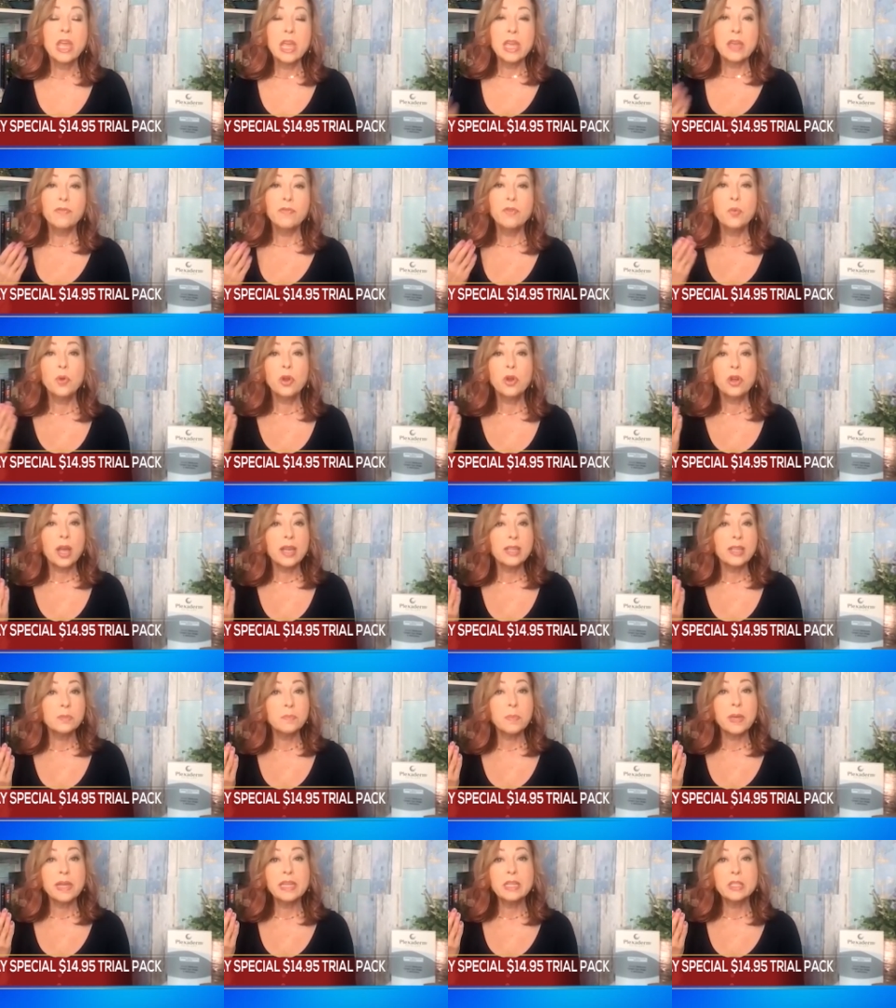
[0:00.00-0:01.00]
If you wear
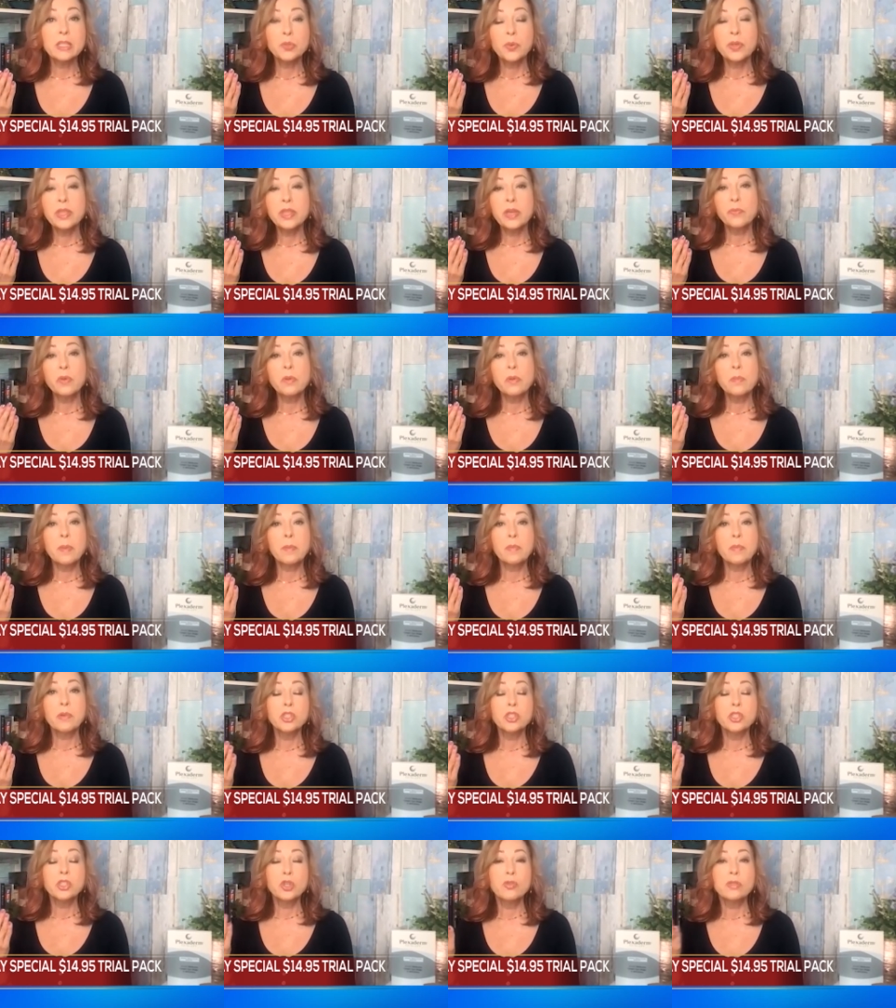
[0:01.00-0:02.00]
cosmetics with it,
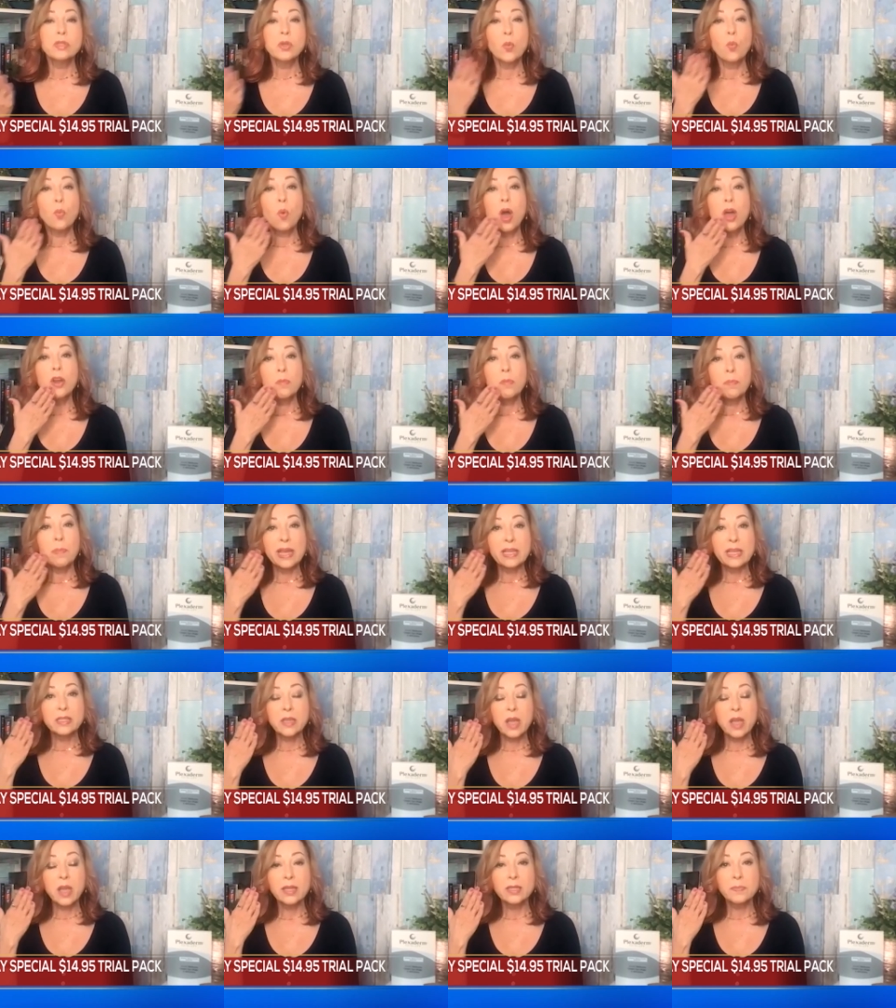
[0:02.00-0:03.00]
remember to use a
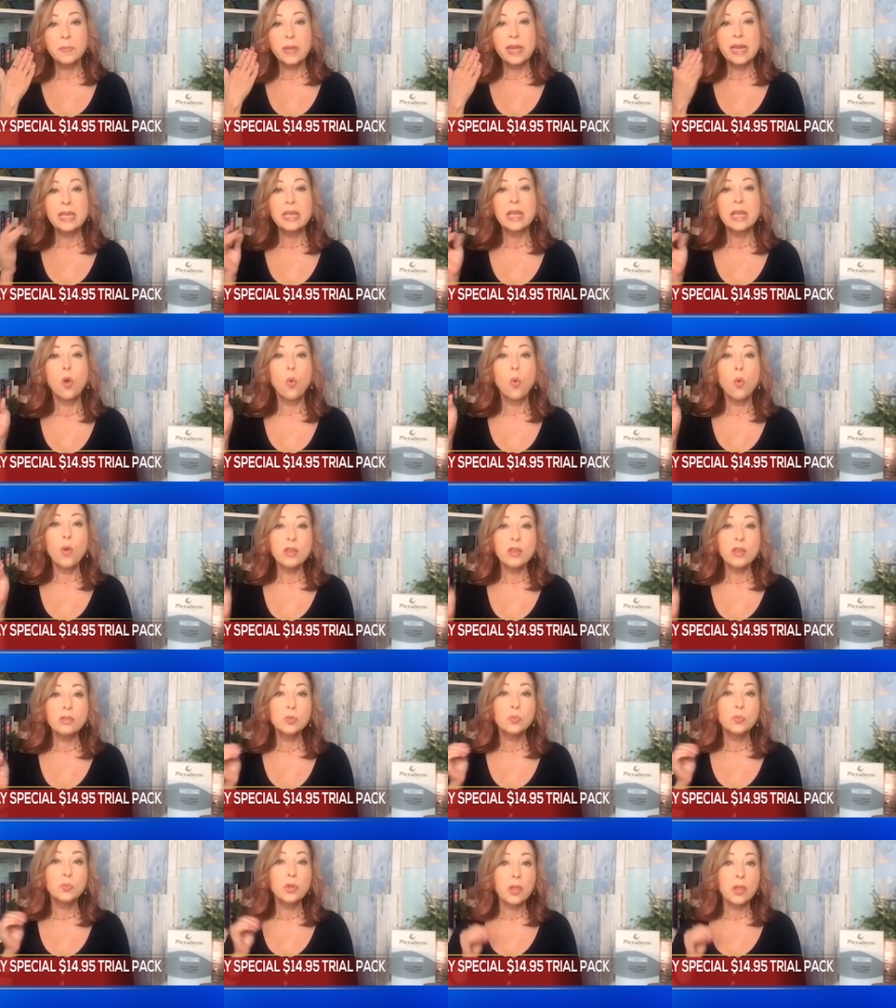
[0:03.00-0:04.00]
water-based cosmetic.
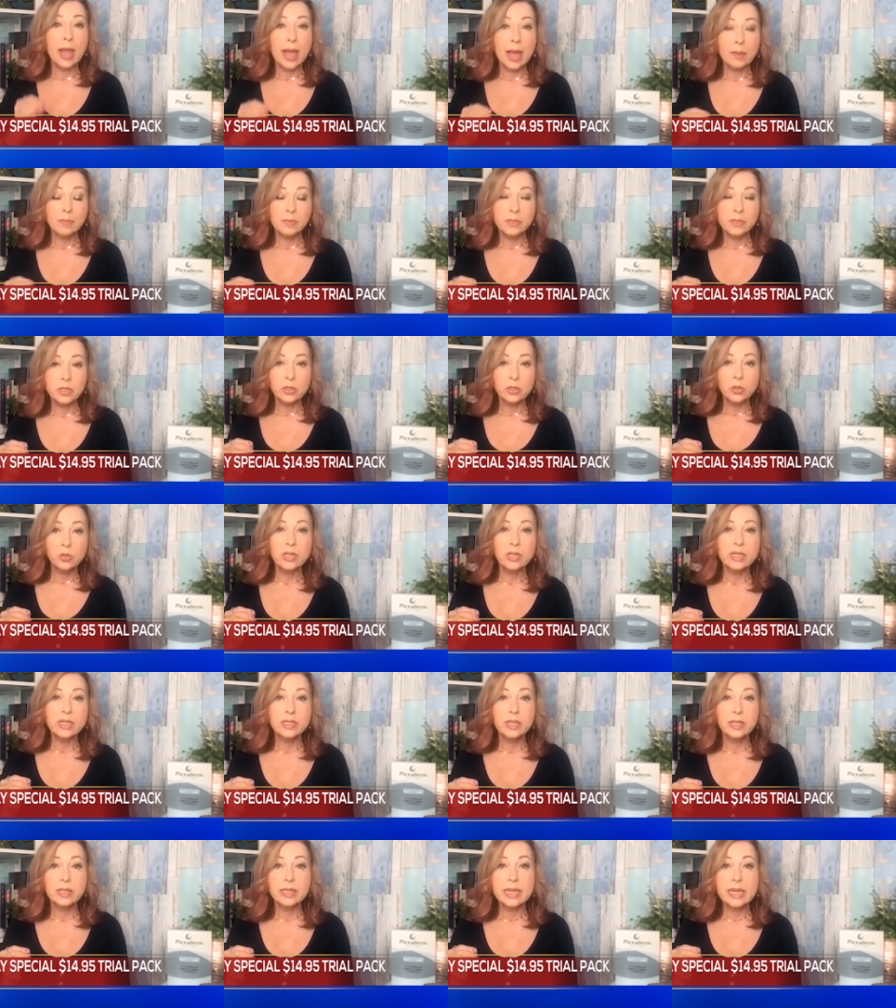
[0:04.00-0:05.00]
Oils will absolutely
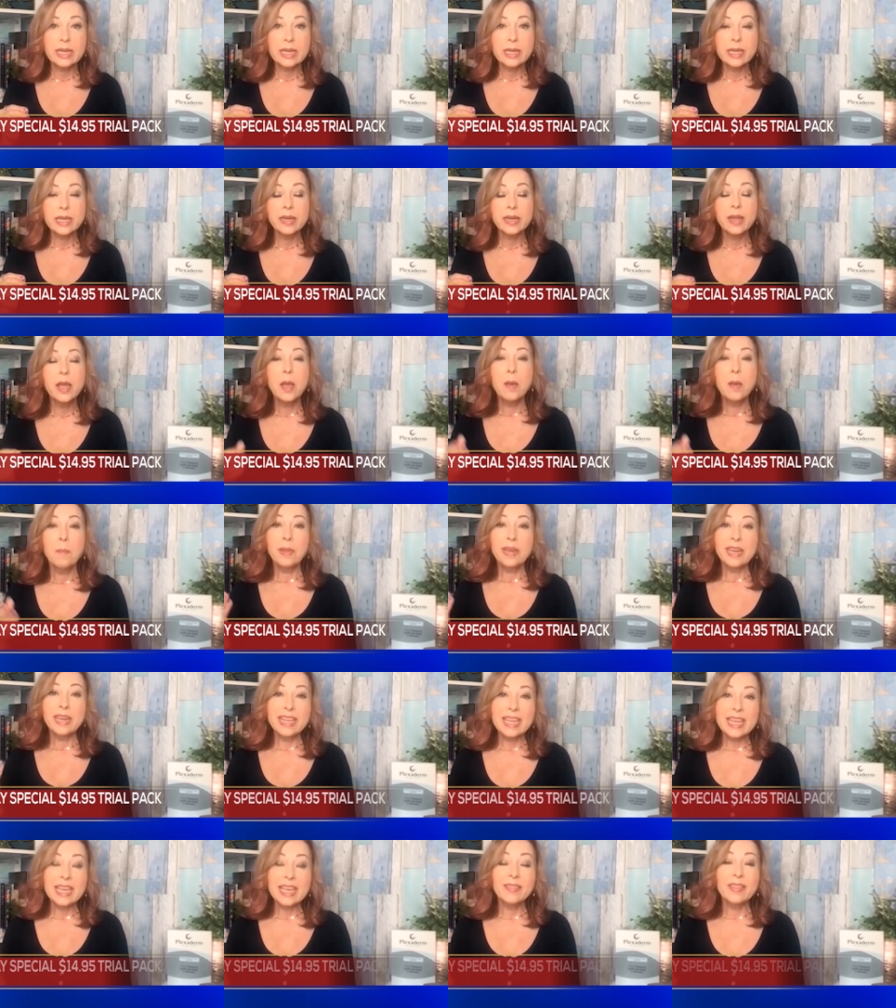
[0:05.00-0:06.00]
delete it, but
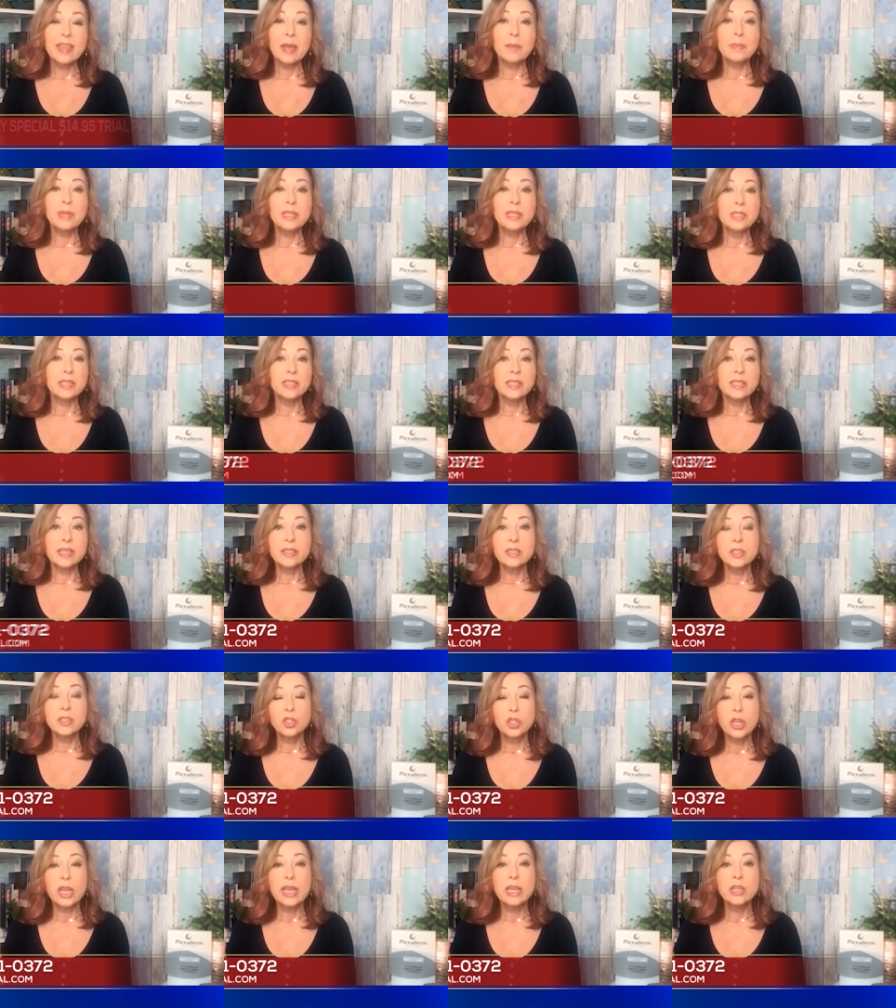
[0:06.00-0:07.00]
again, that means it
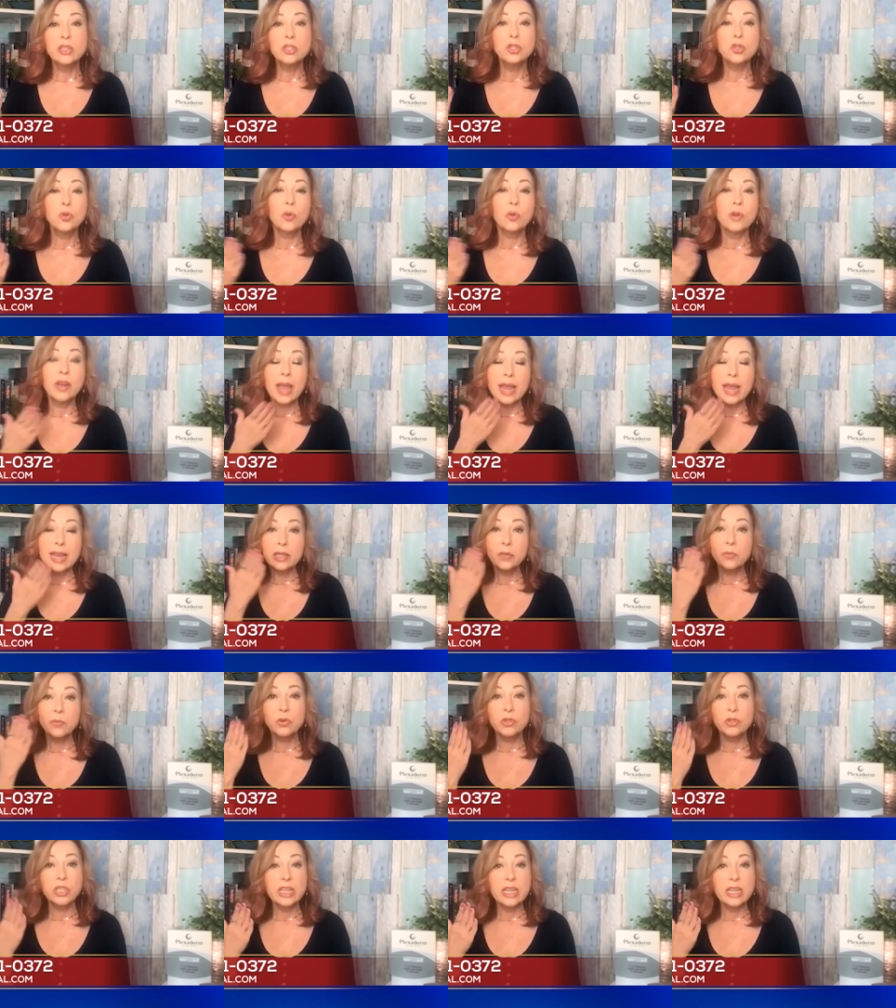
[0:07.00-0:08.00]
doesn't change your nightly
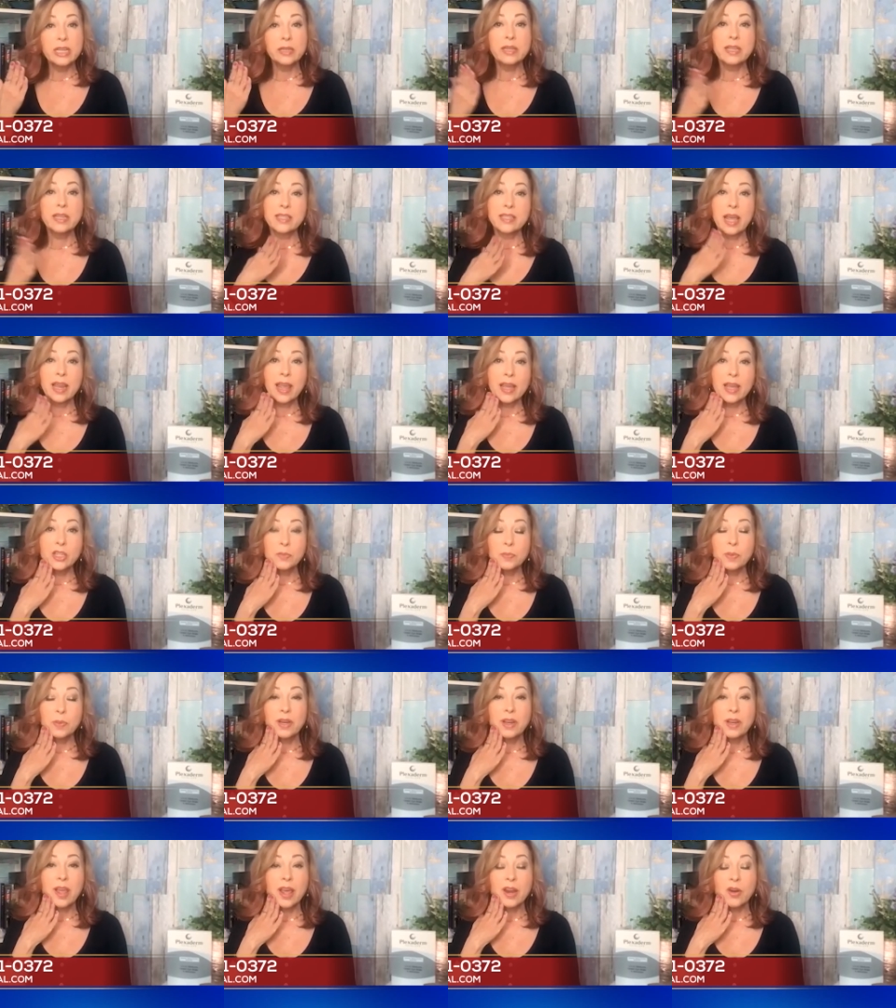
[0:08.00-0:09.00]
routine because I like to
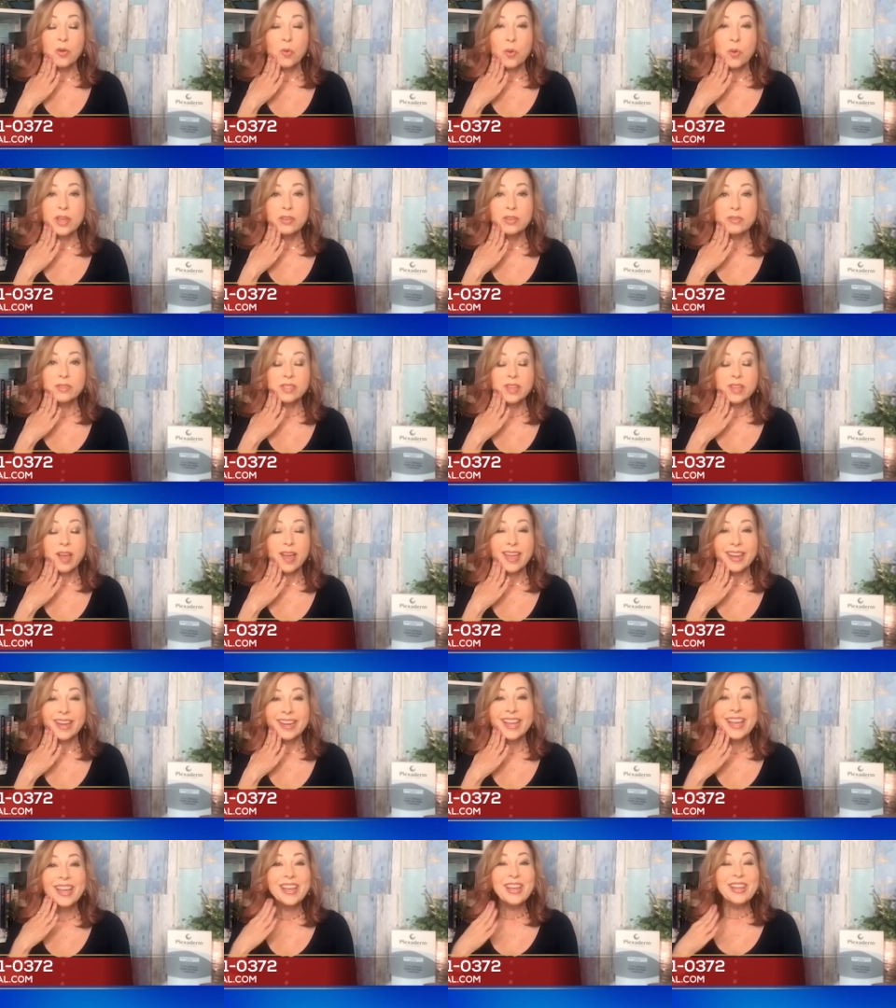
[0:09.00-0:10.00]
put a lot of oils on.